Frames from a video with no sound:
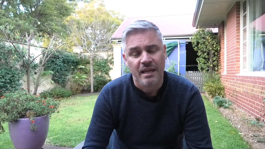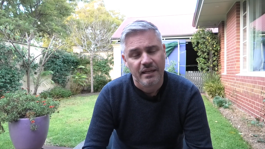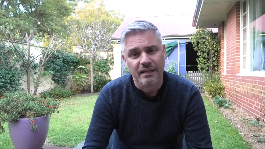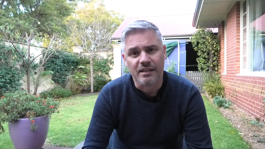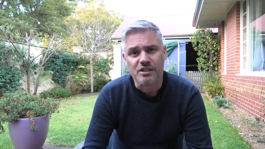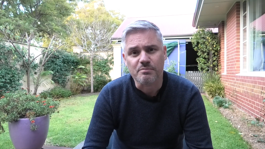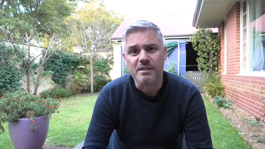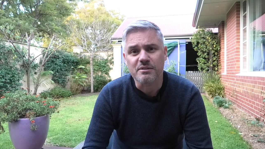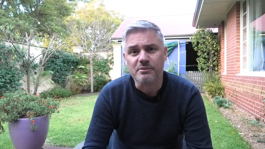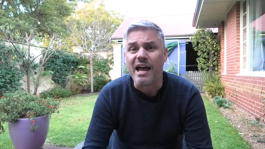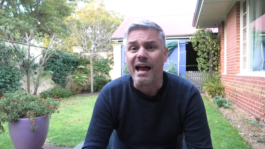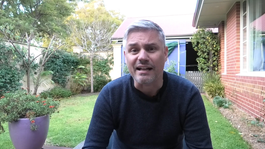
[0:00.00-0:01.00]
there's been
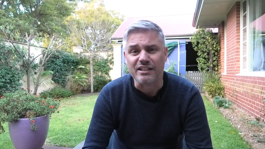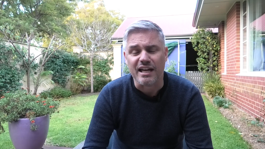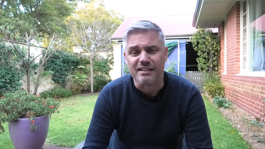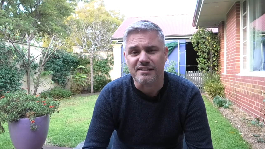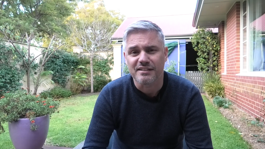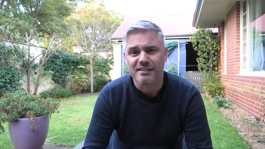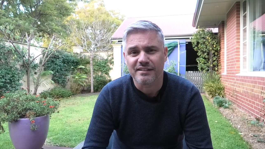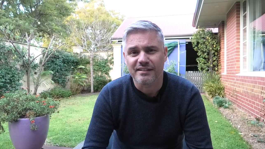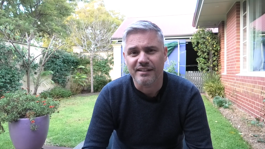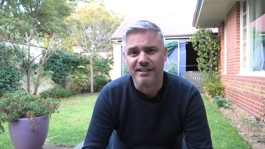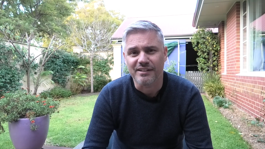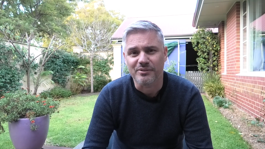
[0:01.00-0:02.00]
some dark days
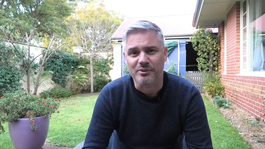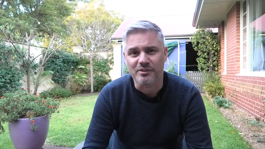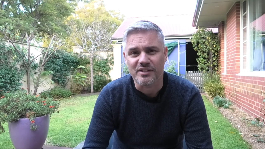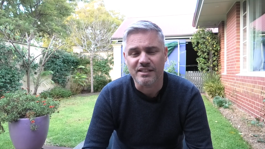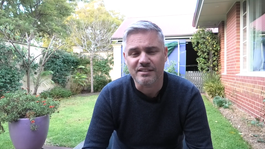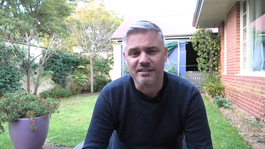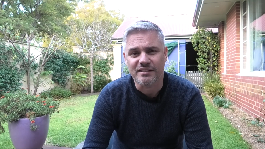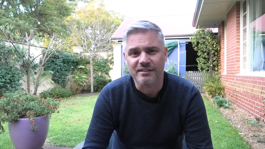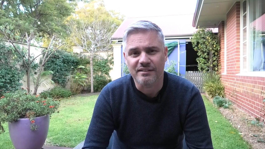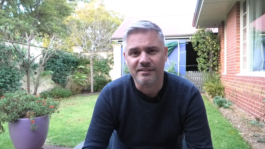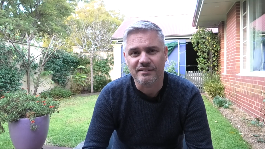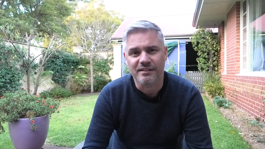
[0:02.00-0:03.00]
in all of this,
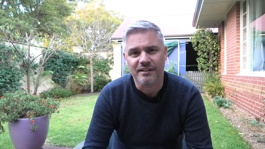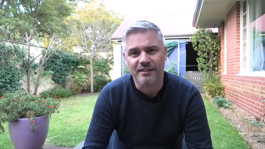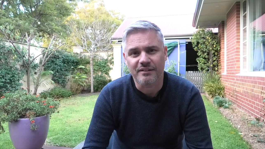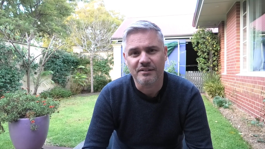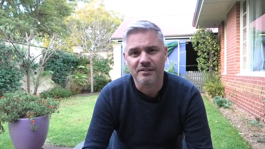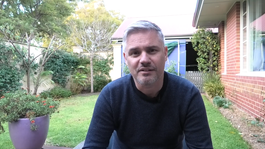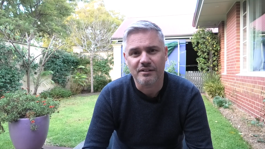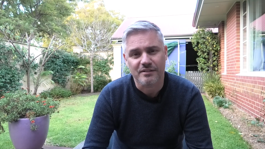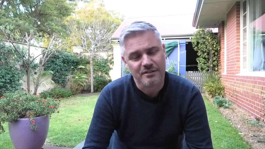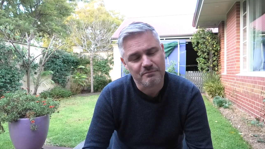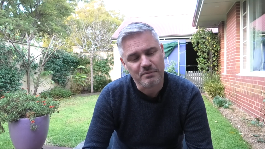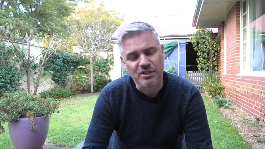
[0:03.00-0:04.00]
and you know,
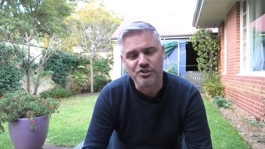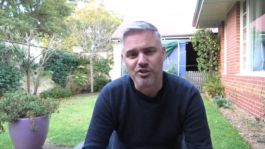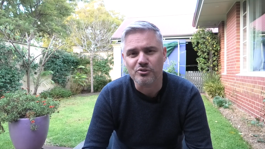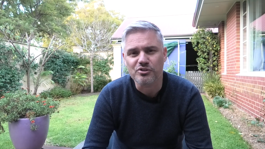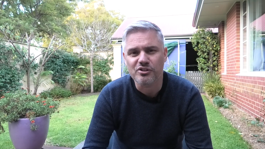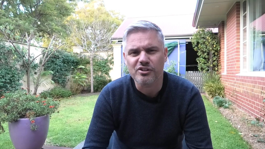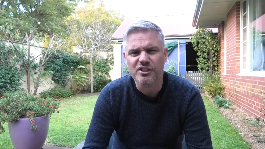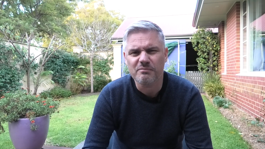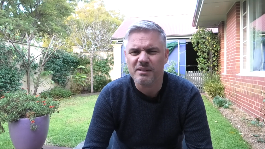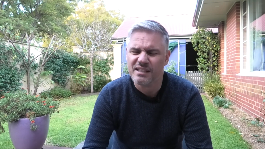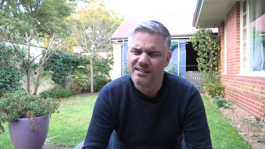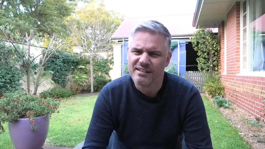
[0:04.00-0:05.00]
it's a bit of soul searching,
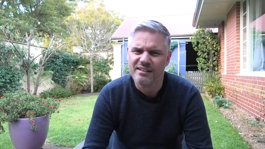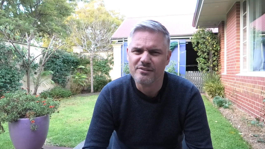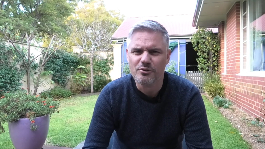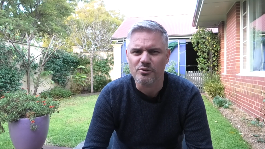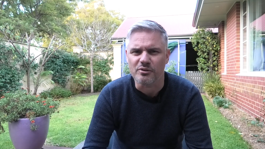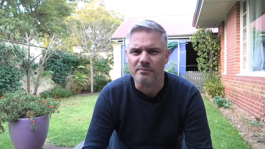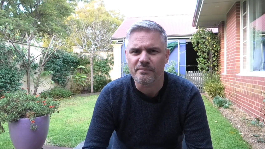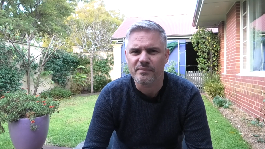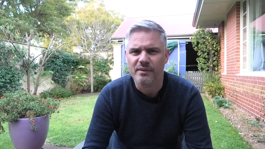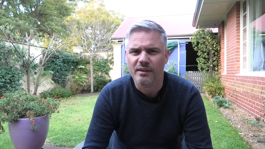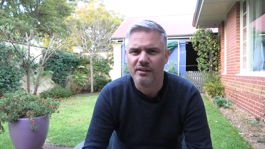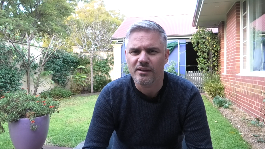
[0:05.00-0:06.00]
but that's good.
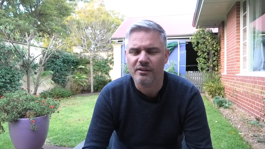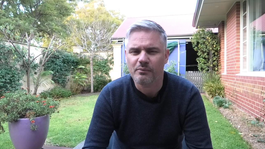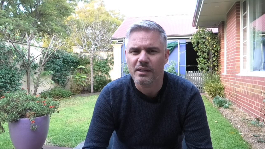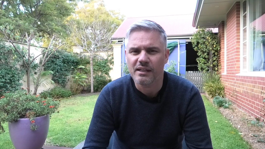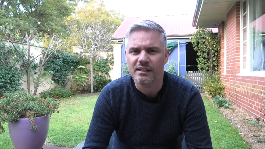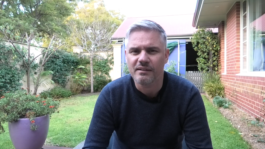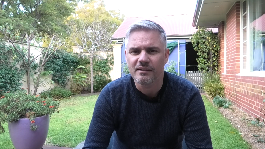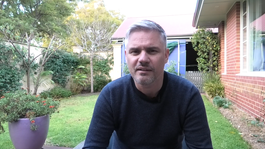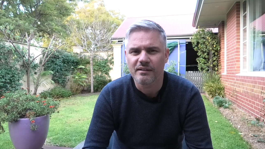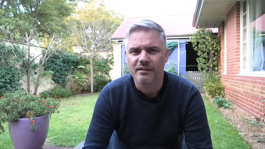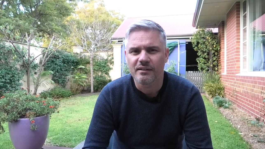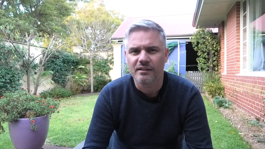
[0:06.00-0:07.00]
I think we
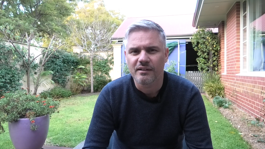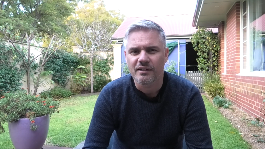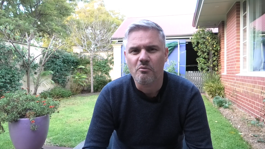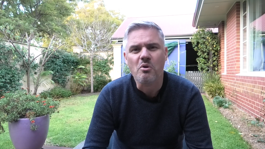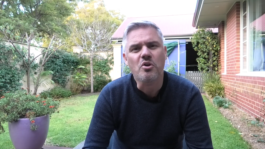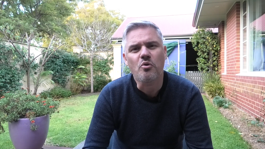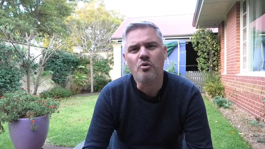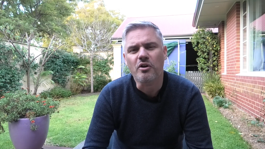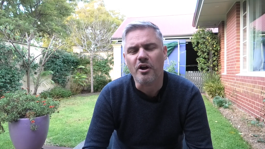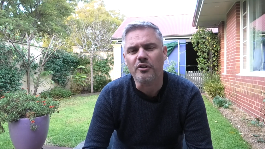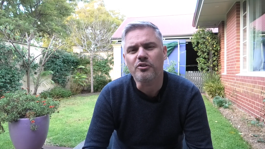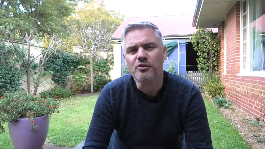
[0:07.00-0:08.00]
all
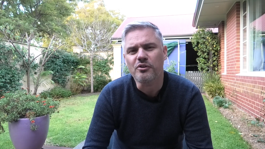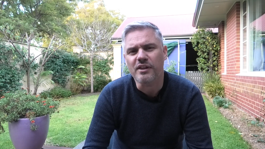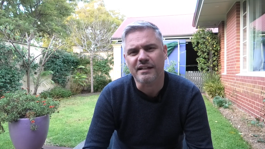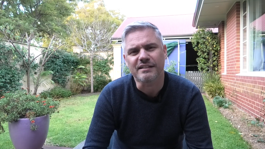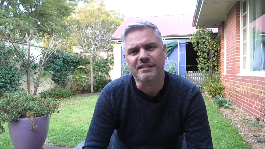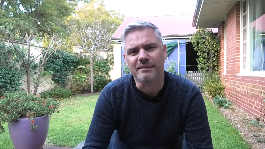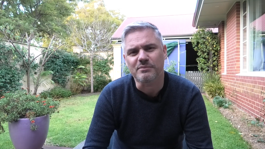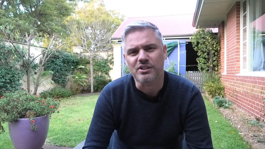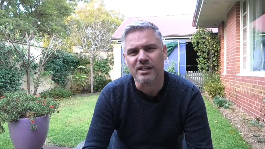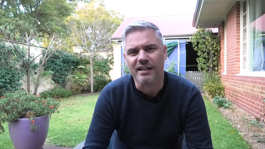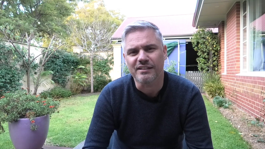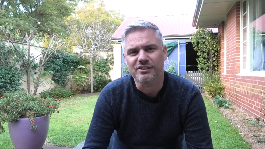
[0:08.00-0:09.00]
go through that at some
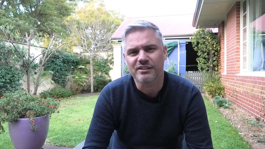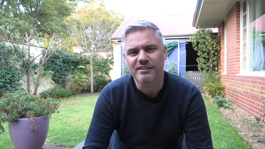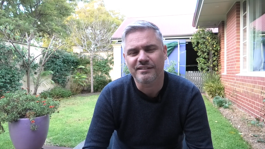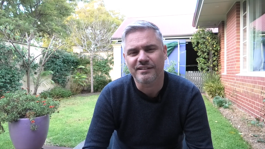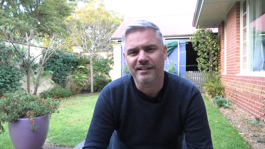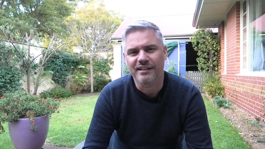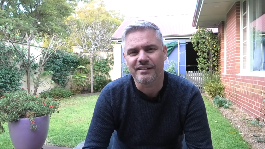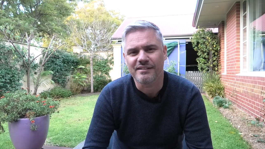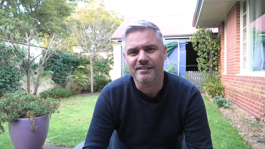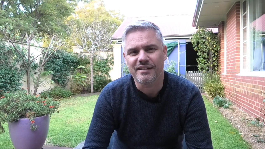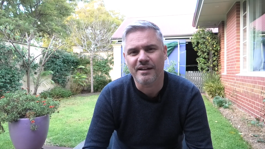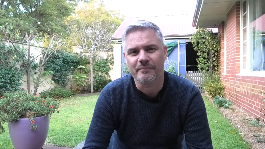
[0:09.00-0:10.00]
stage,
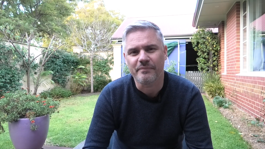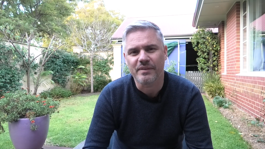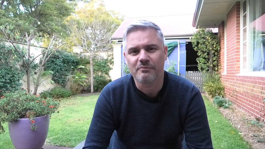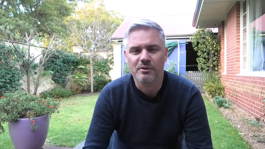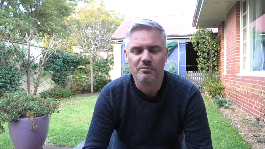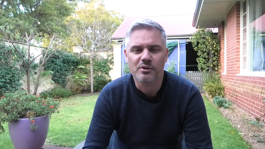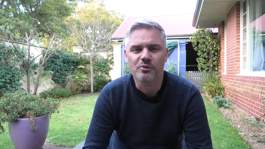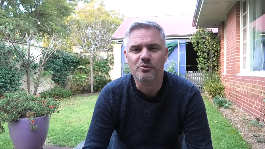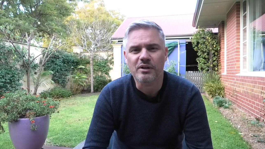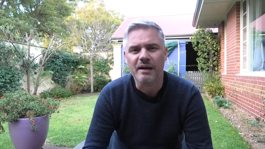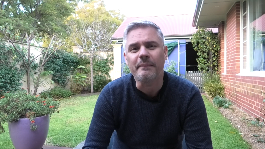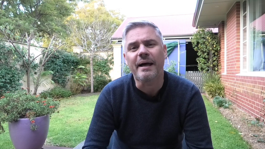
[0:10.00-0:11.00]
and we will all
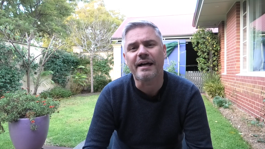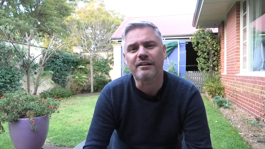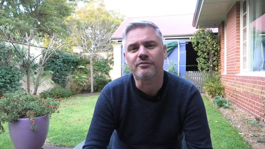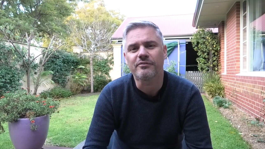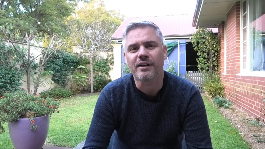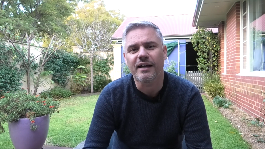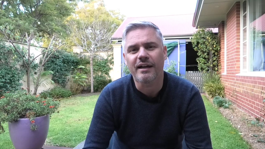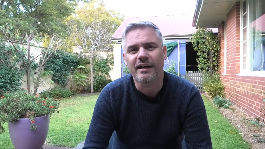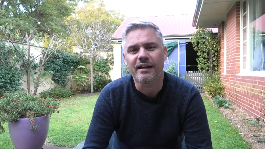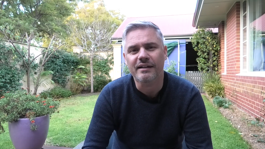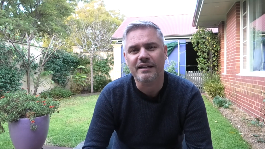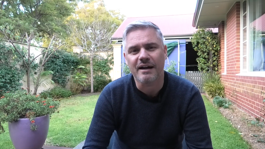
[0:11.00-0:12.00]
come out of
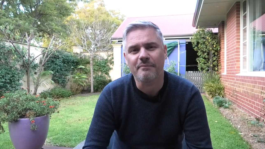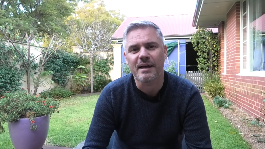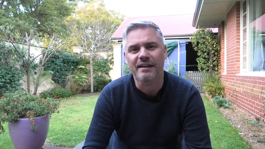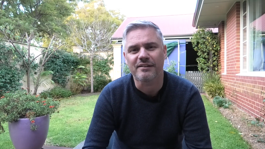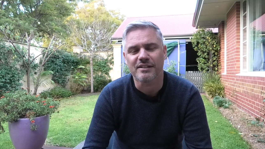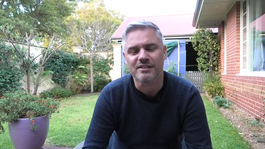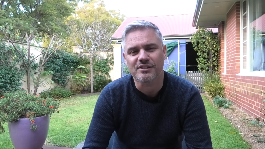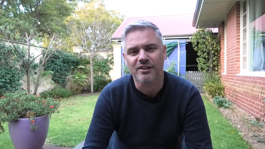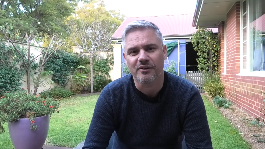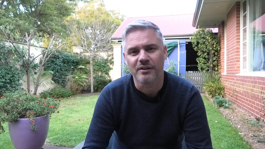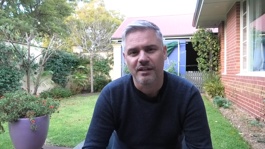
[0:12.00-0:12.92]
this. So